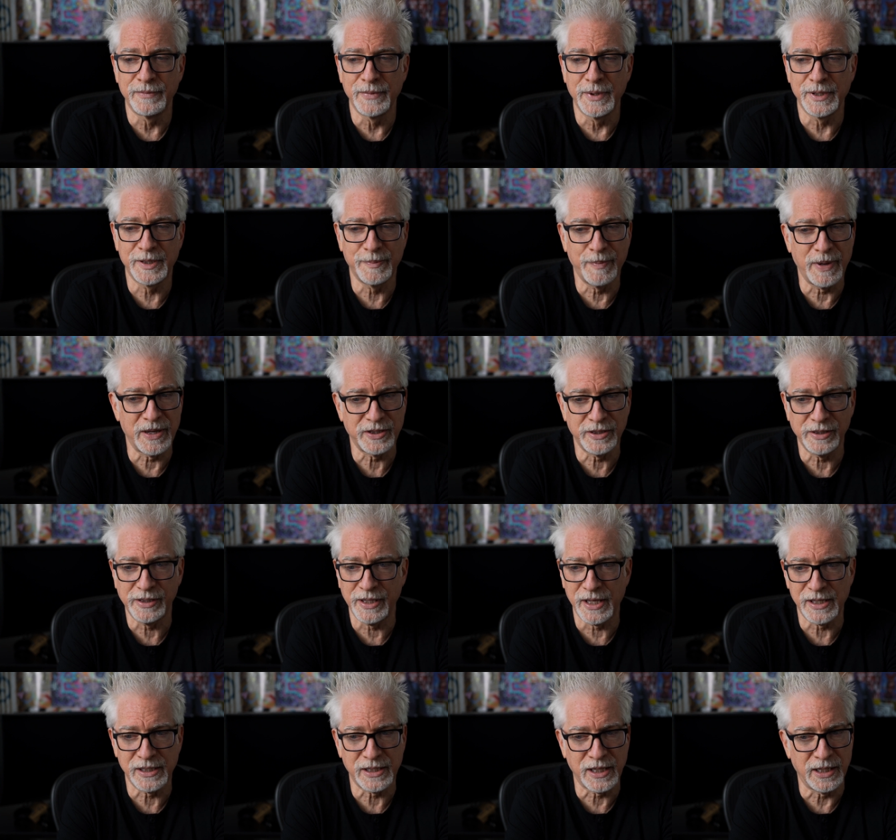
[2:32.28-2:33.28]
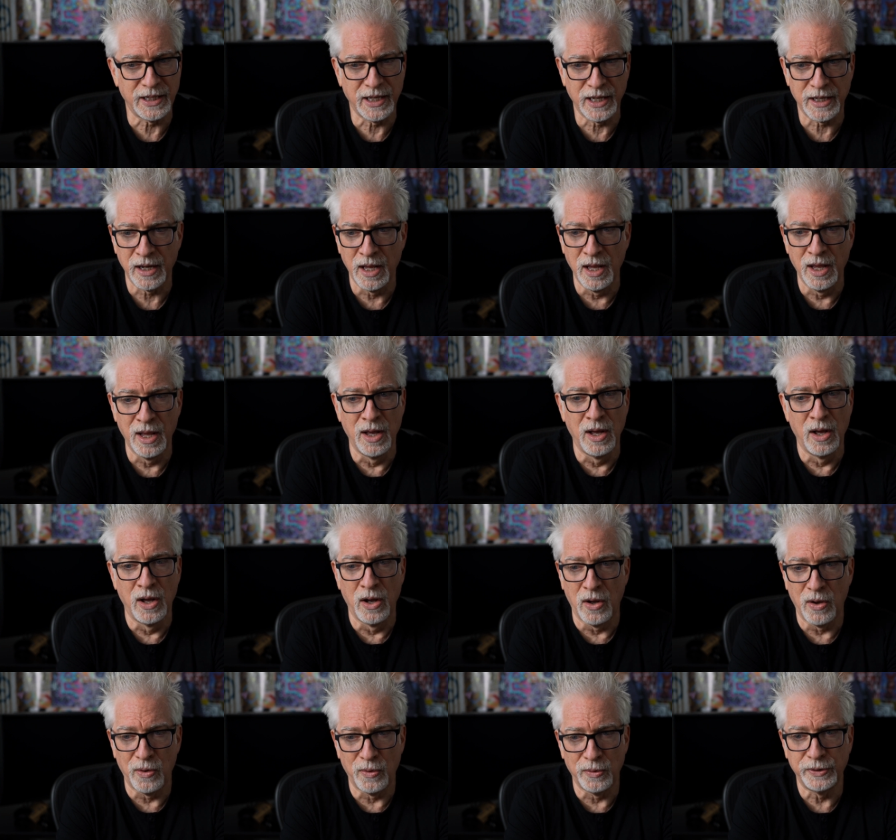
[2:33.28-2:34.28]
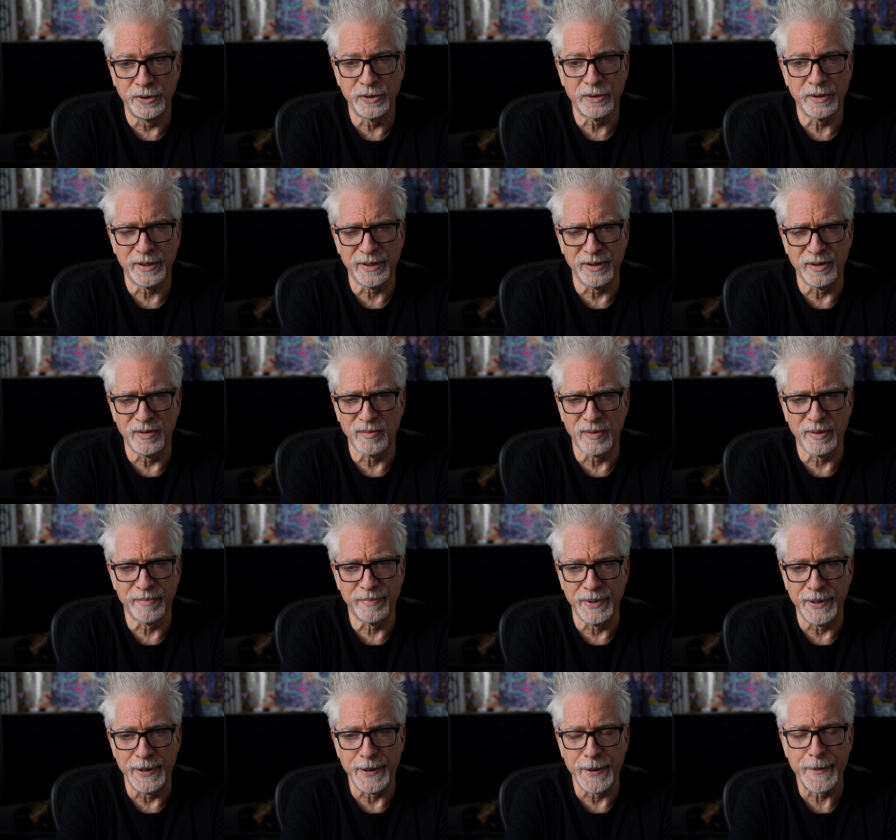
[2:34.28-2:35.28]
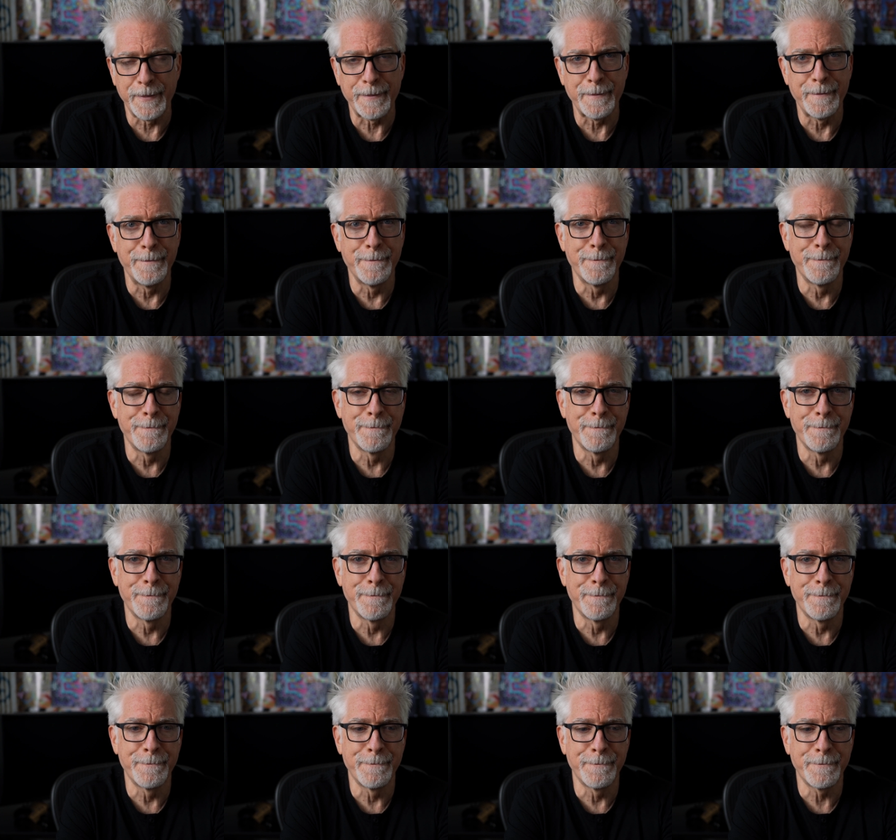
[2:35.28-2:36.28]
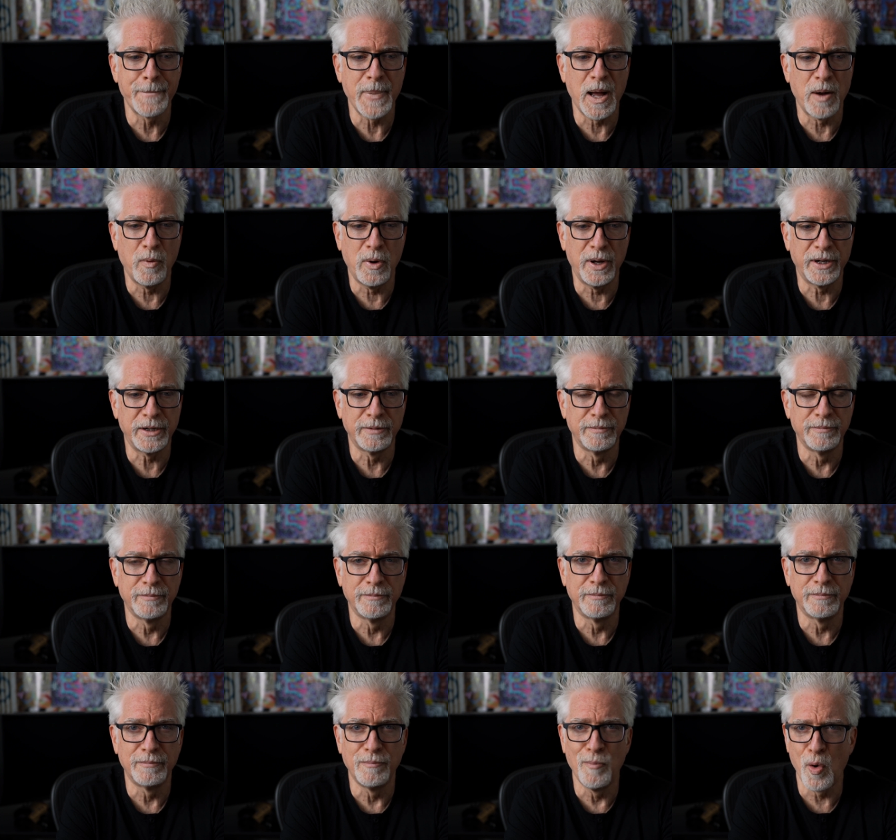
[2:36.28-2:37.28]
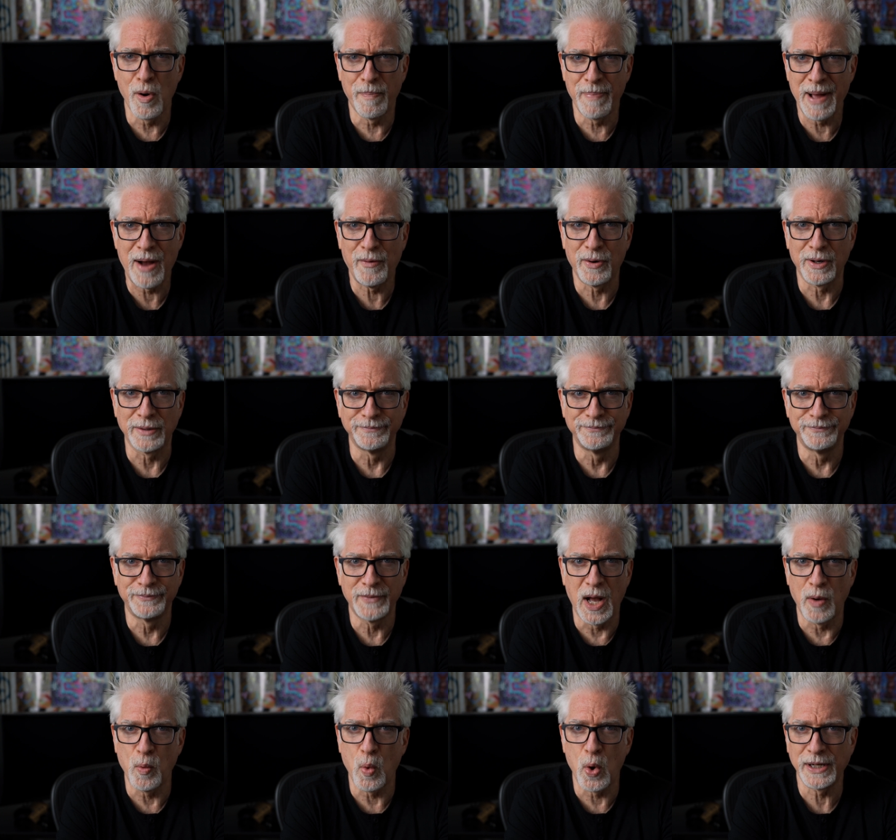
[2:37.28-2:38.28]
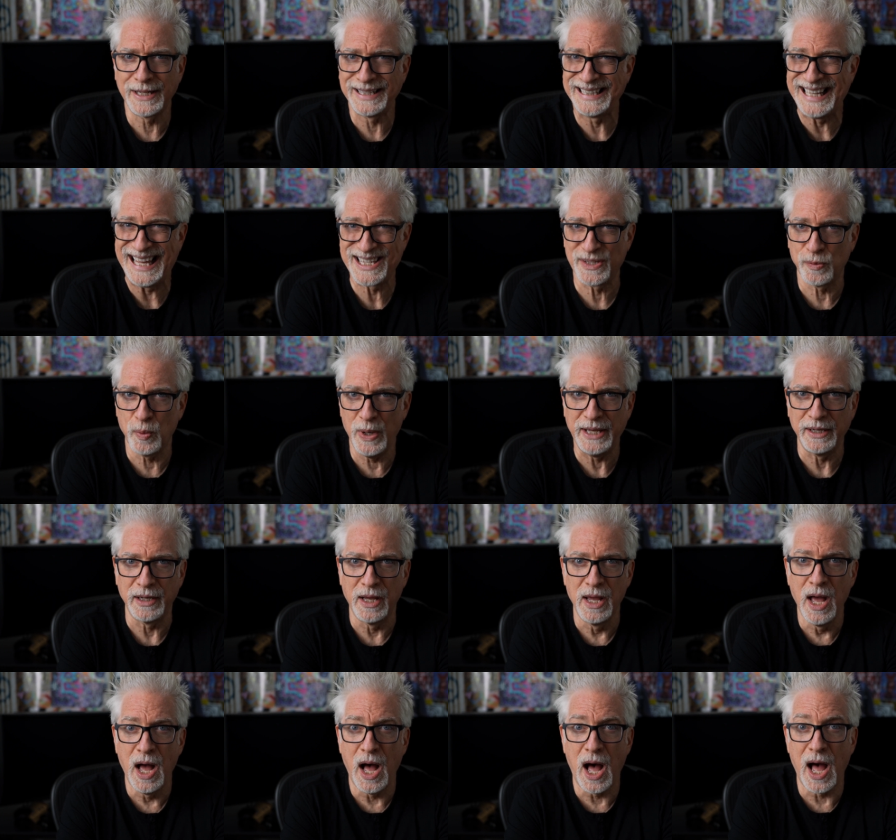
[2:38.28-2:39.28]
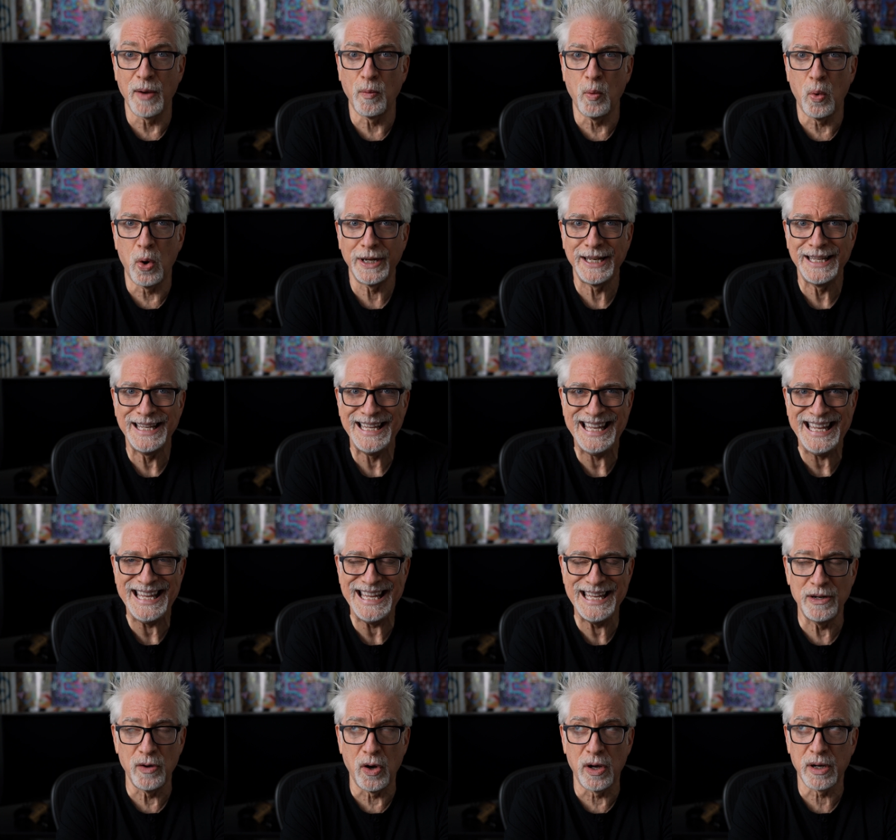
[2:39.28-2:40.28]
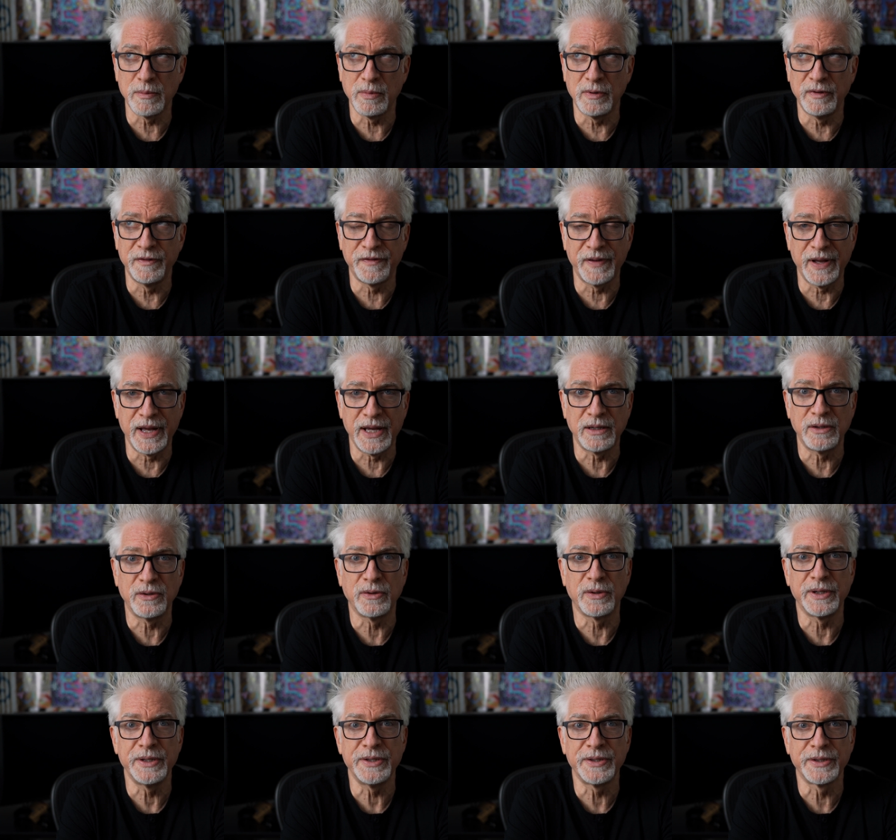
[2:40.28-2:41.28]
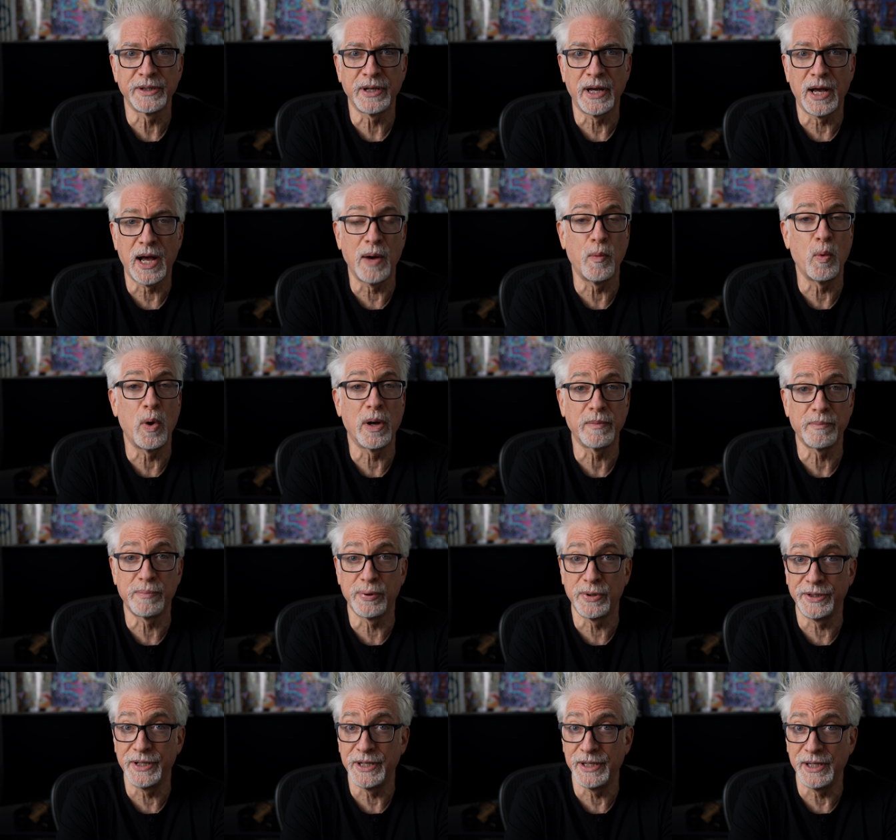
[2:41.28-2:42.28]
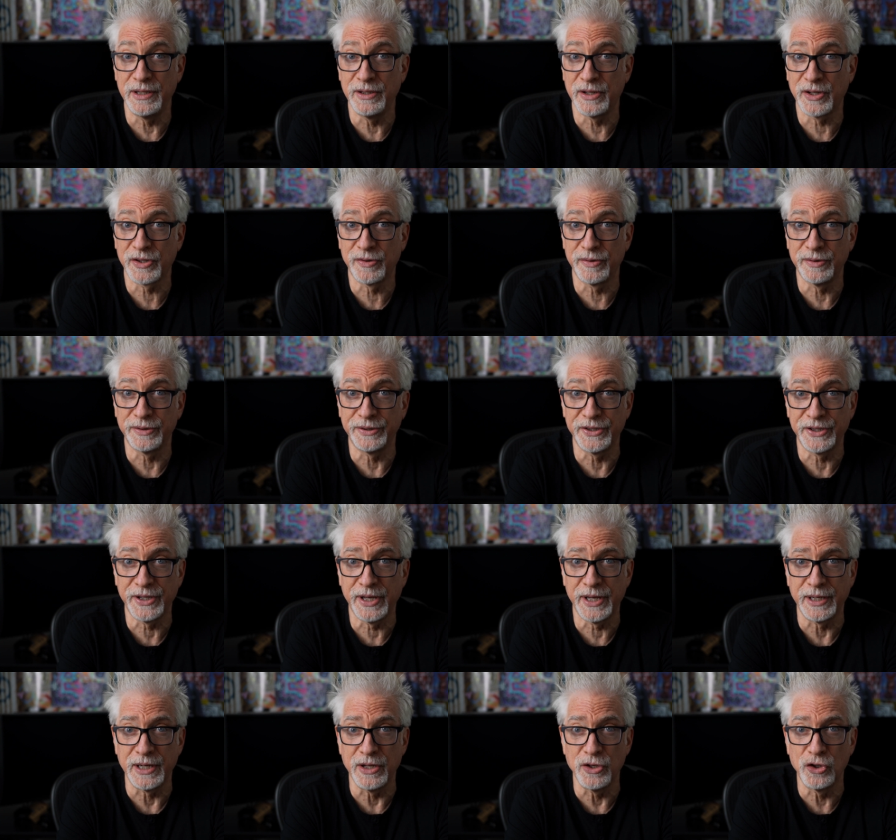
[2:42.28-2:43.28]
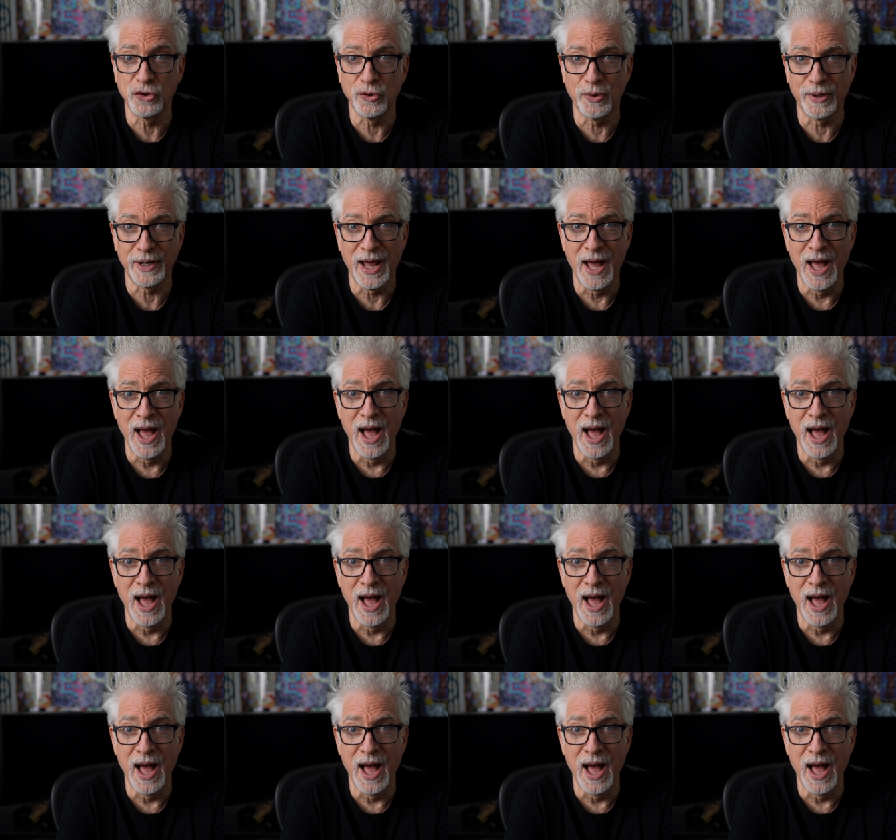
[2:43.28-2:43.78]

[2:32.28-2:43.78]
especially as I get older and grumpier. I want more power. I want less weight. I want inaudible fan noise. I want brilliant industrial design. In short,